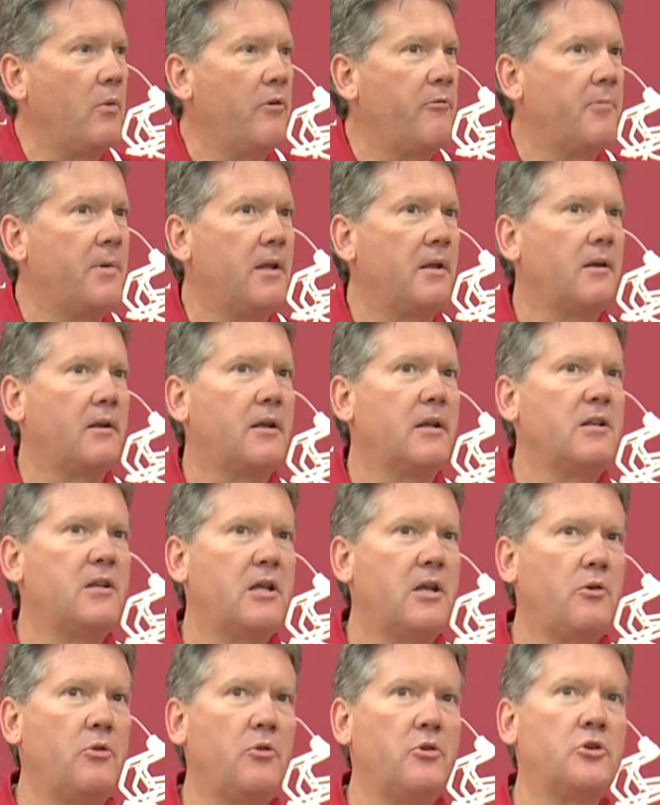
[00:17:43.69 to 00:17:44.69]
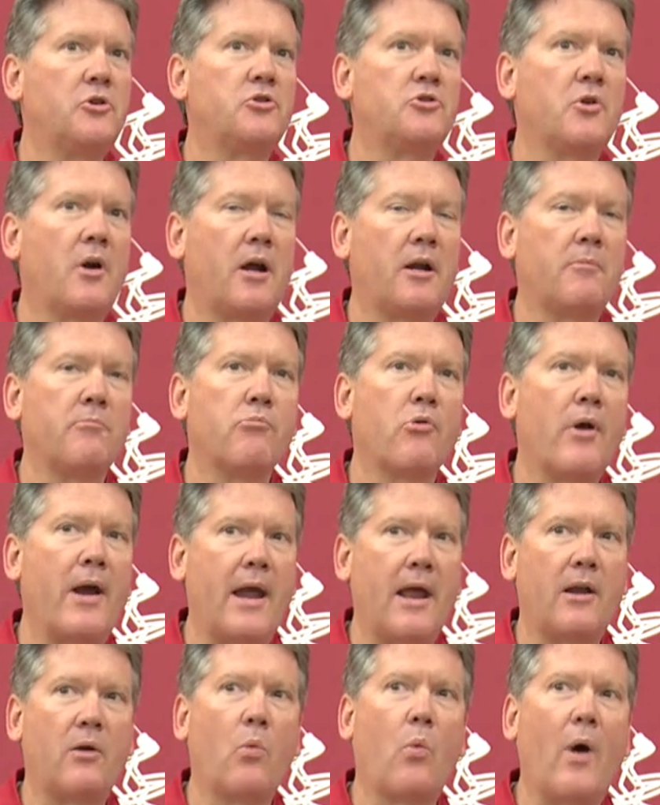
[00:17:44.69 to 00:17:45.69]
We've been continuing to try to
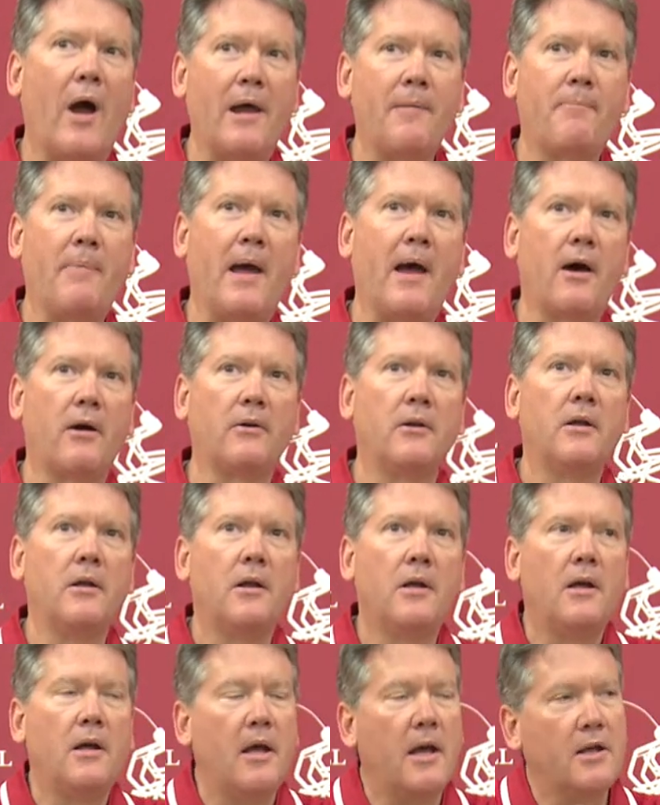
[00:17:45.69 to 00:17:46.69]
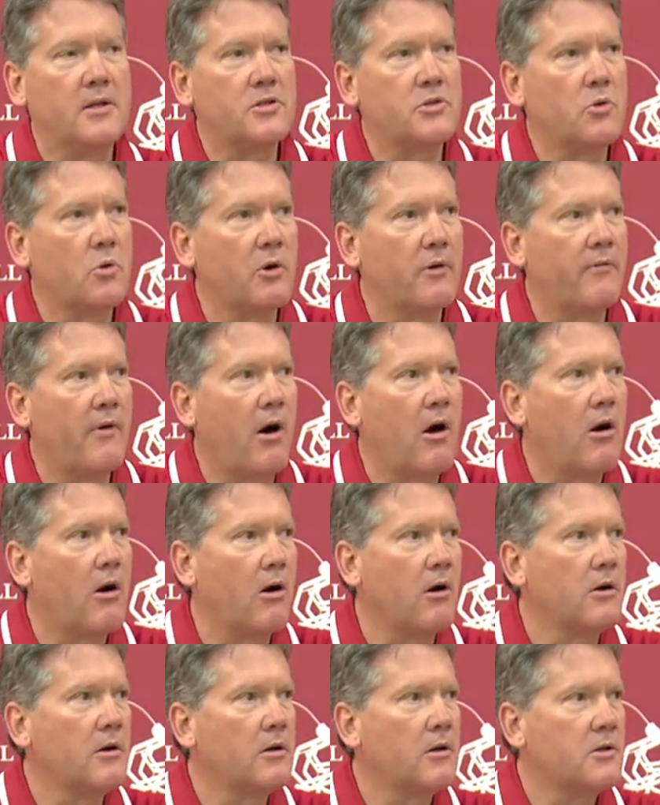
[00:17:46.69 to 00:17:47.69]
brand Wipeout as sort of
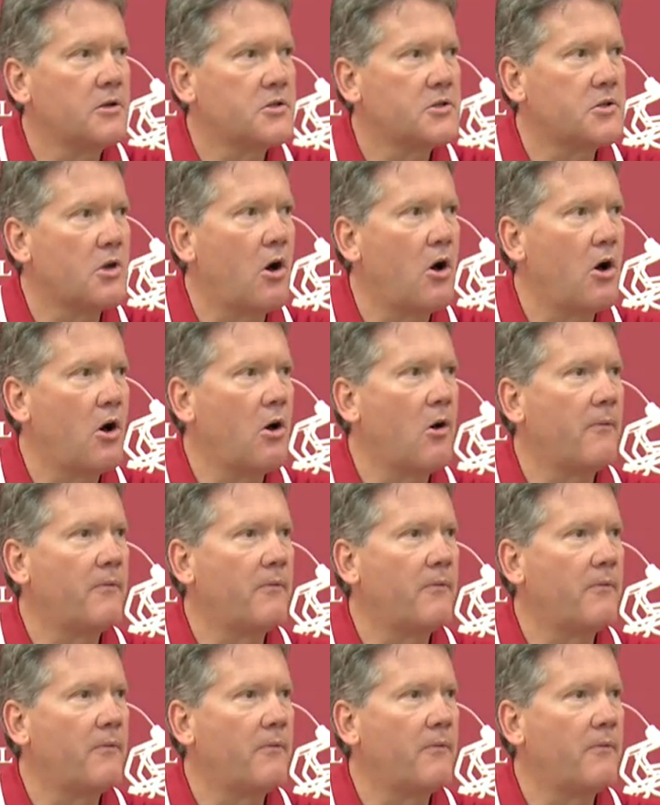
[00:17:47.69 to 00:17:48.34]
our song.